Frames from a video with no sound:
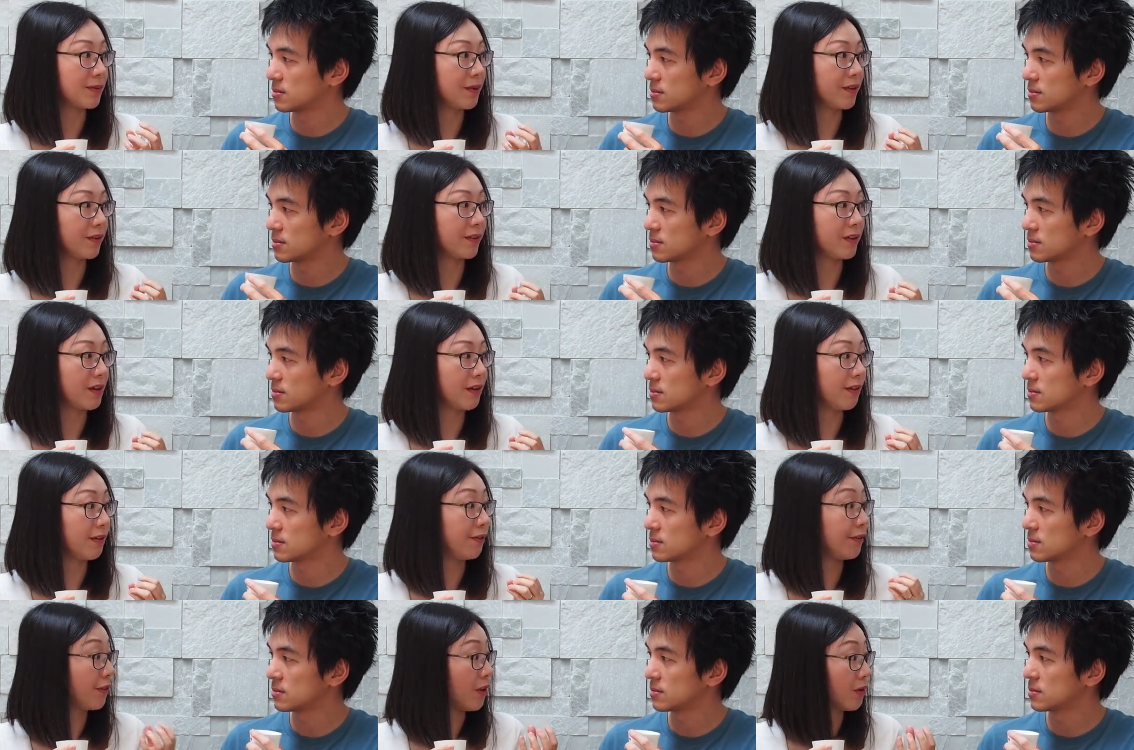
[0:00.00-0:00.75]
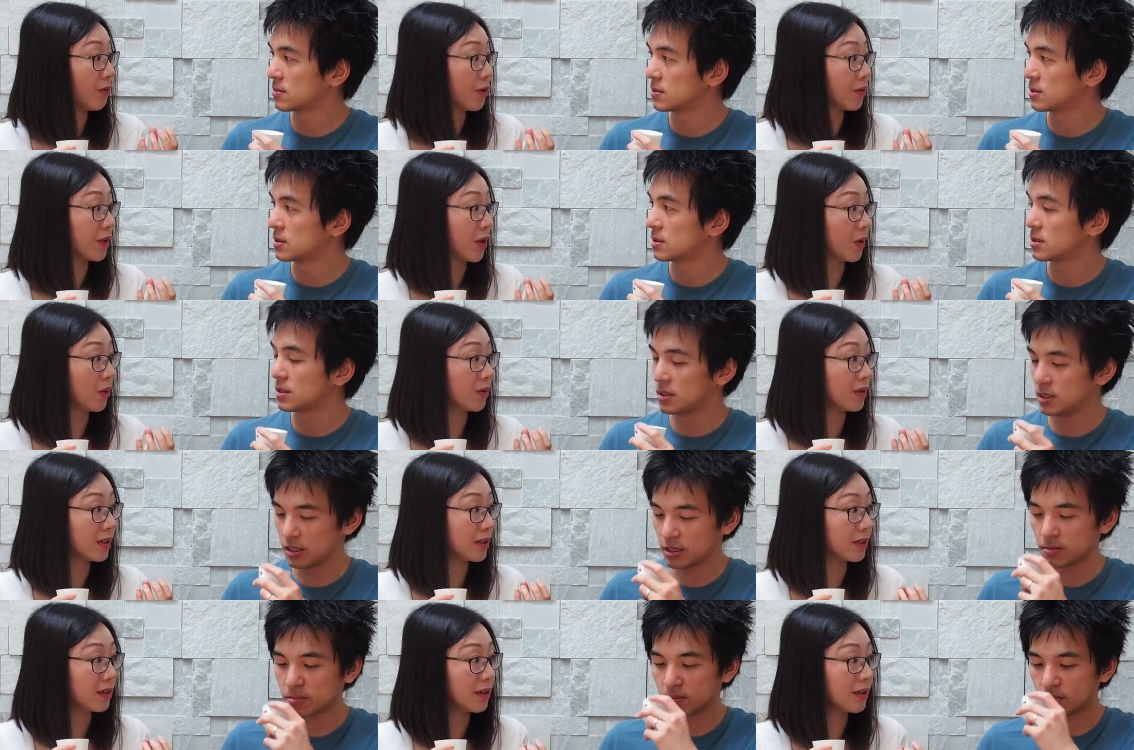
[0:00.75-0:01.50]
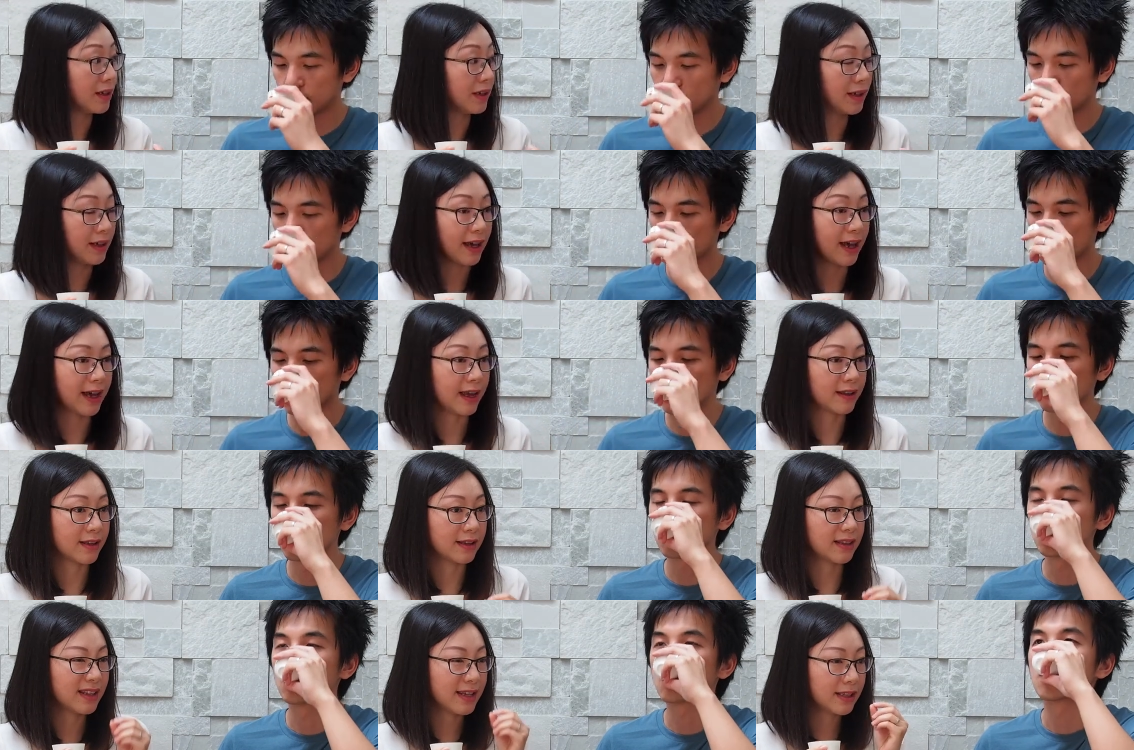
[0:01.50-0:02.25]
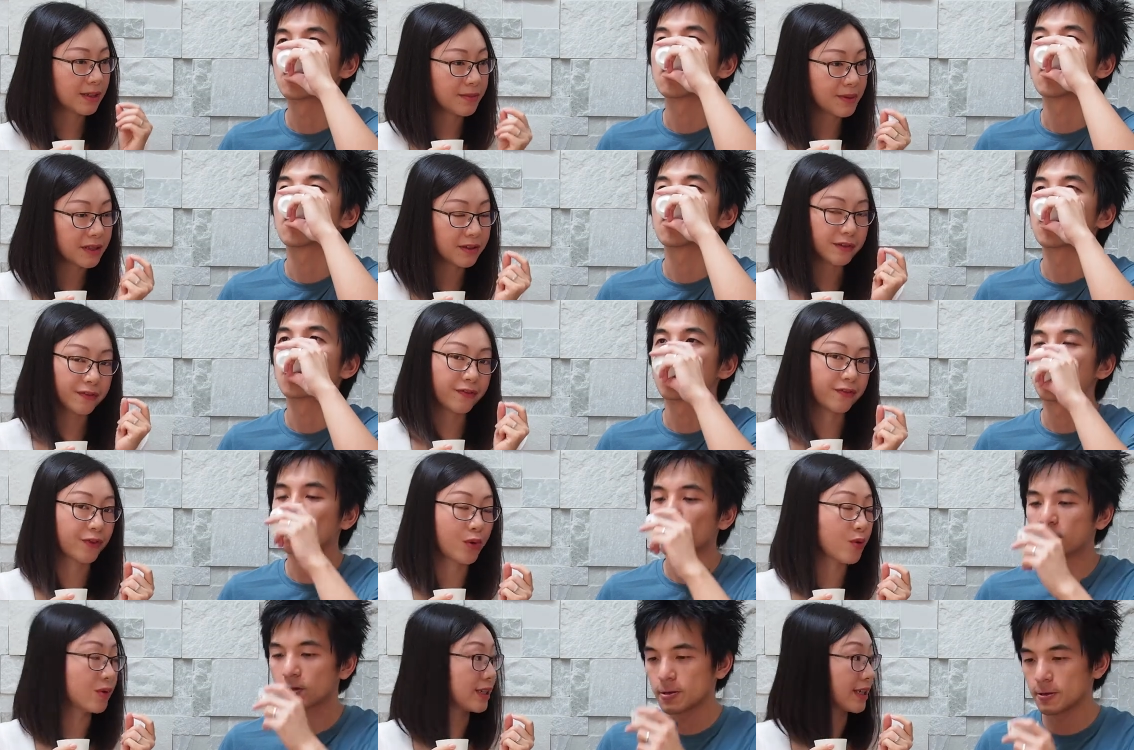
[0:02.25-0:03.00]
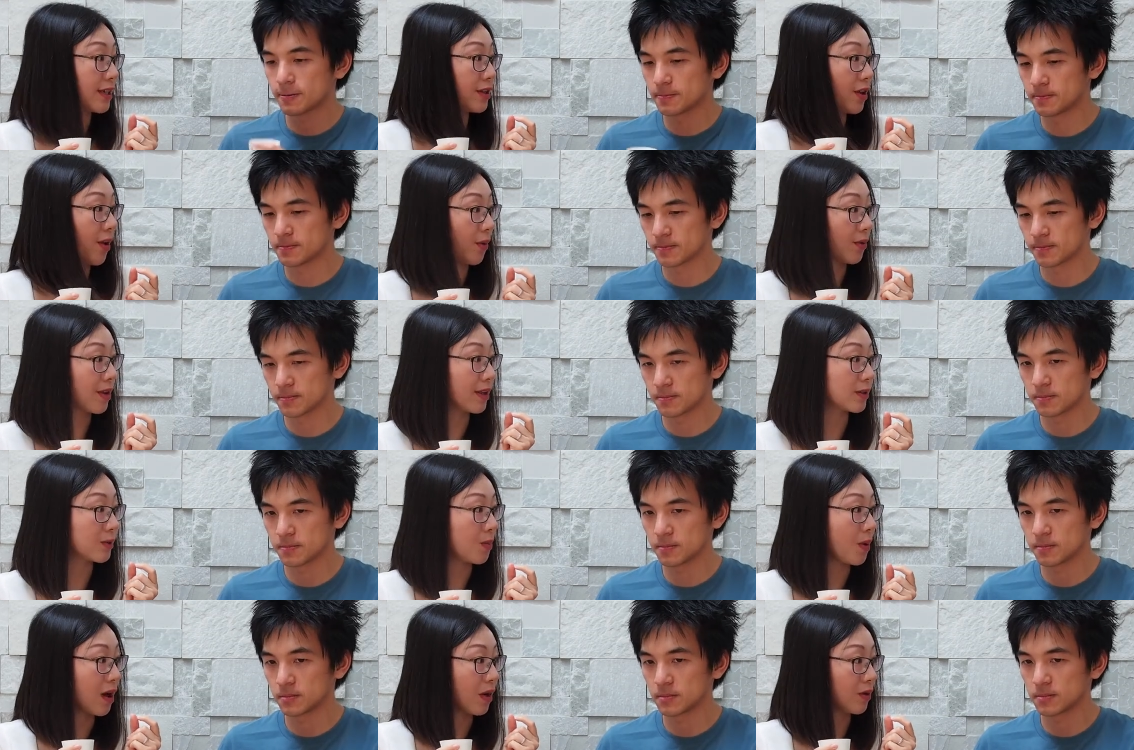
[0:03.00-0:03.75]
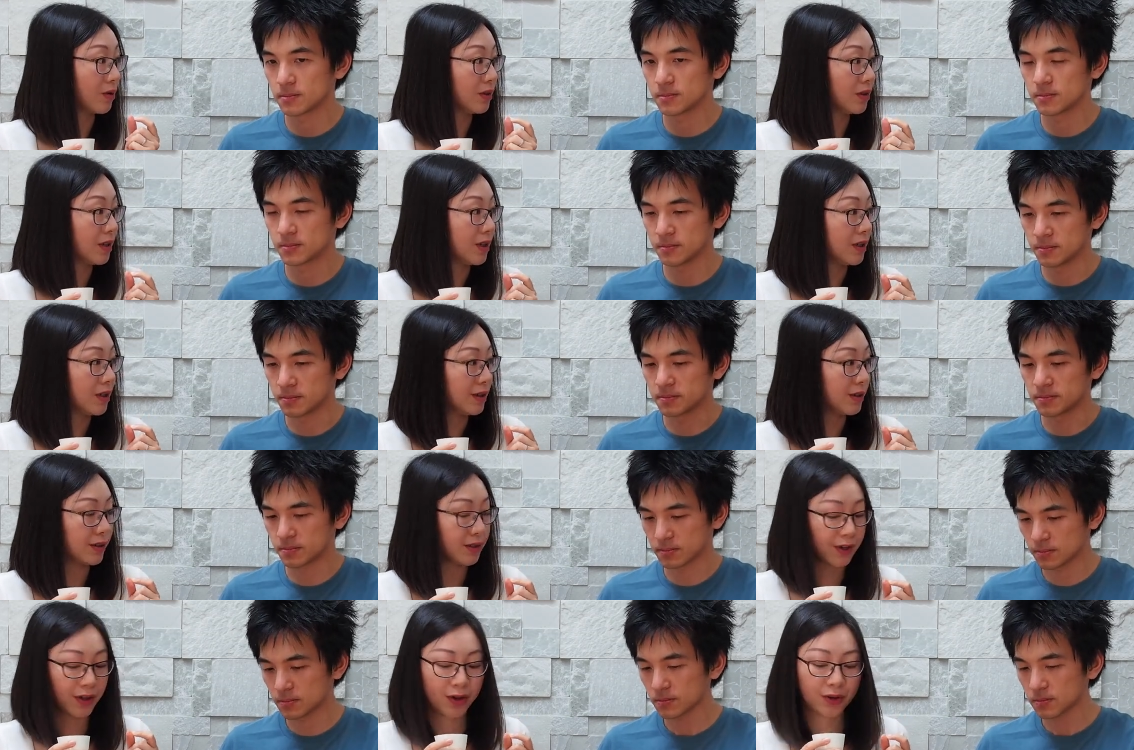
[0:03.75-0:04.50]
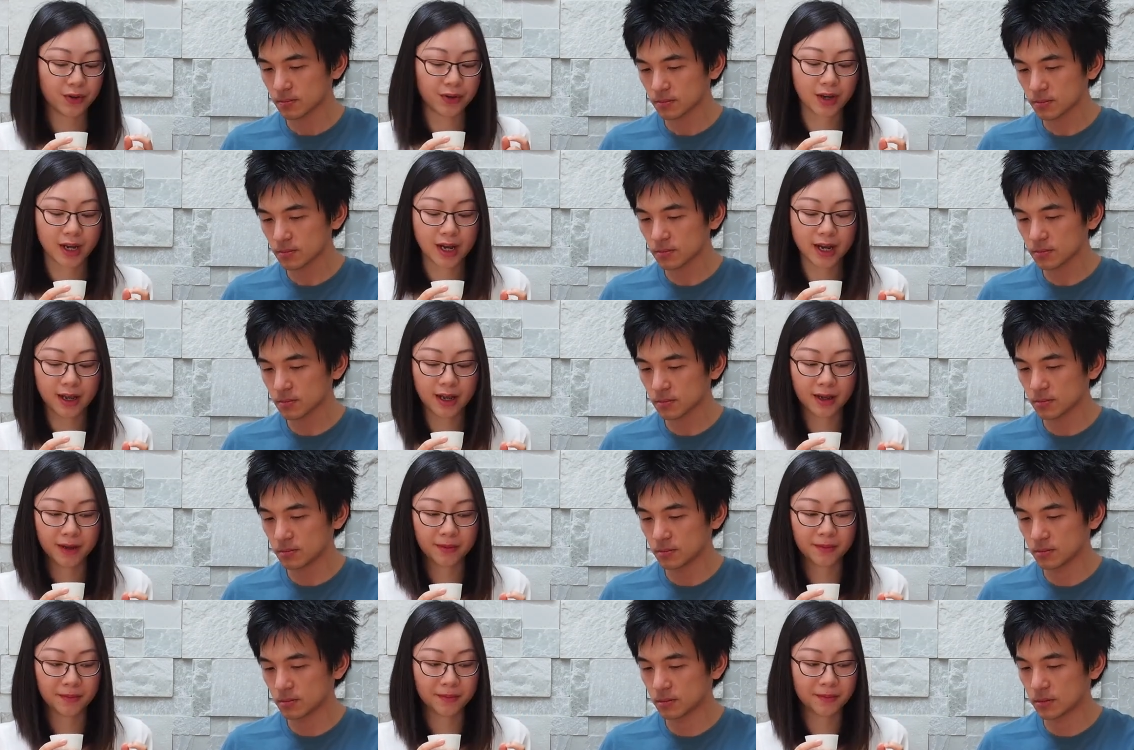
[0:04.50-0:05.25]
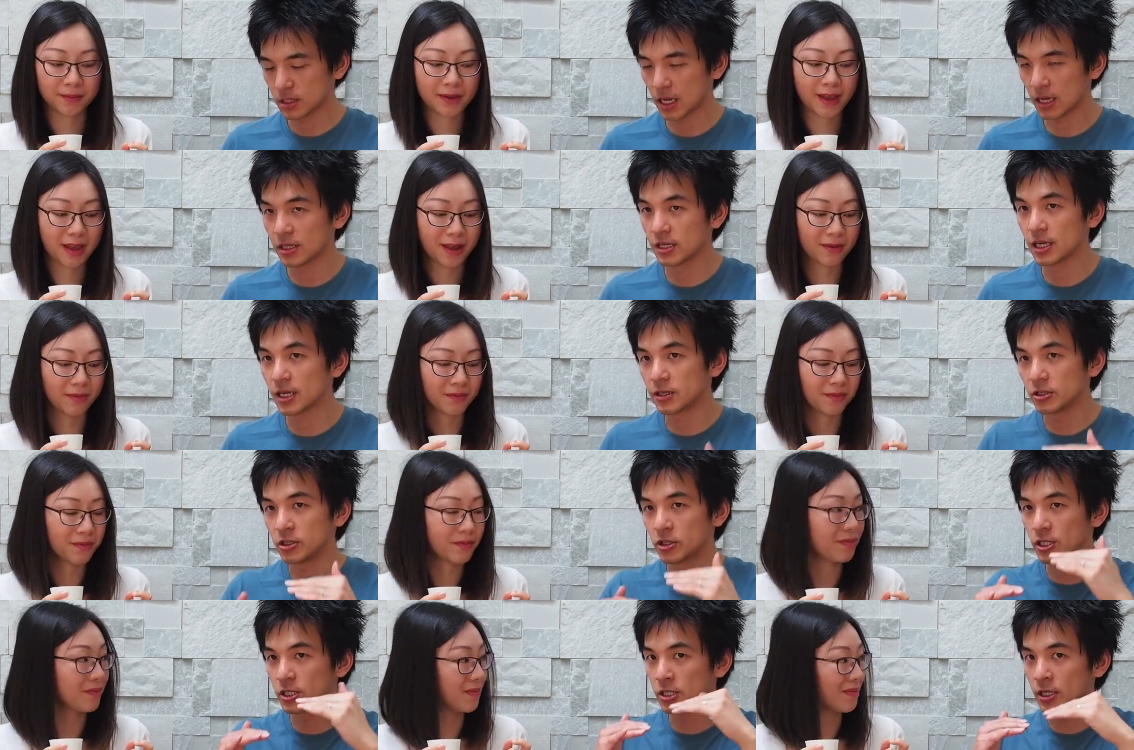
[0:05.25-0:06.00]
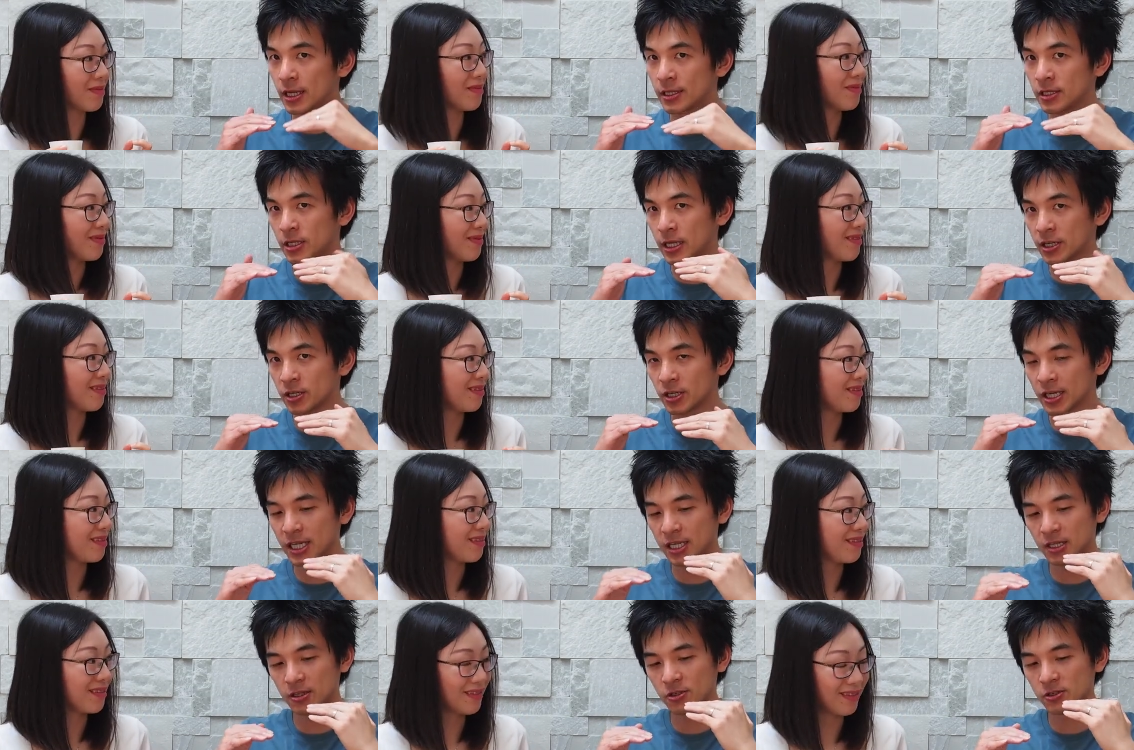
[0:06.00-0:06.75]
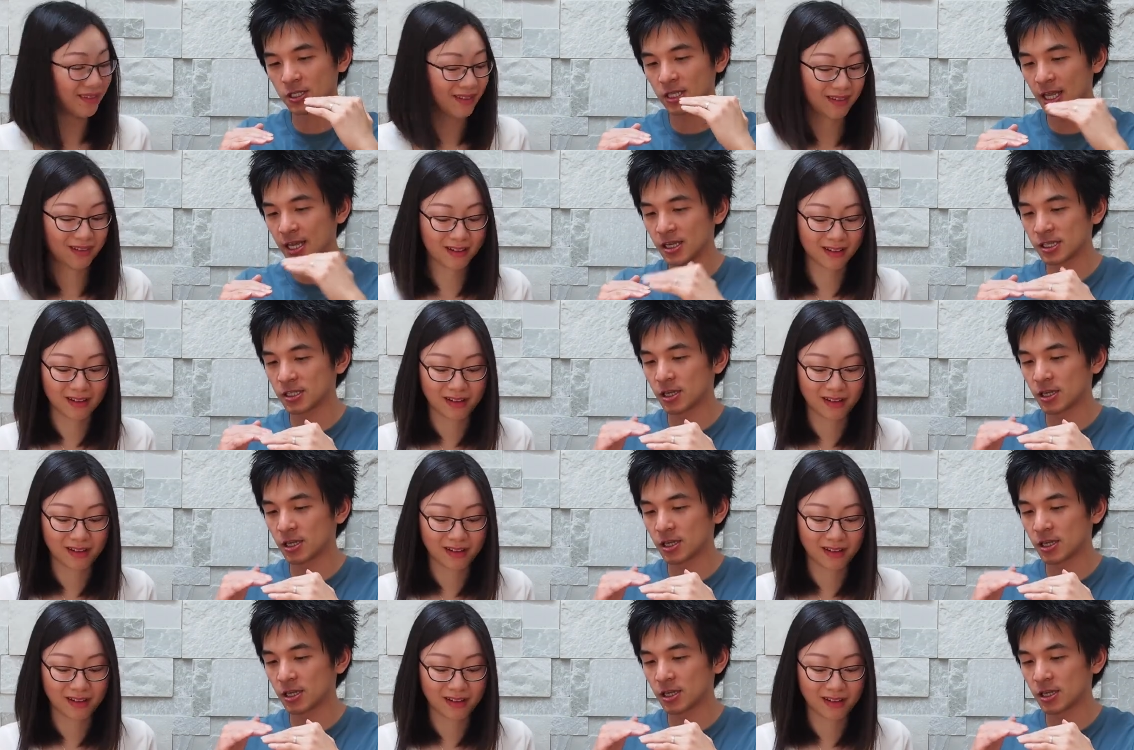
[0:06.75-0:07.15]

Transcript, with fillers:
Speaker 1: with the floral notes. Yep. And a little bit of fruity note as well. Mm. So um, yeah, yeah,
Speaker 2: you, and, you're getting those layers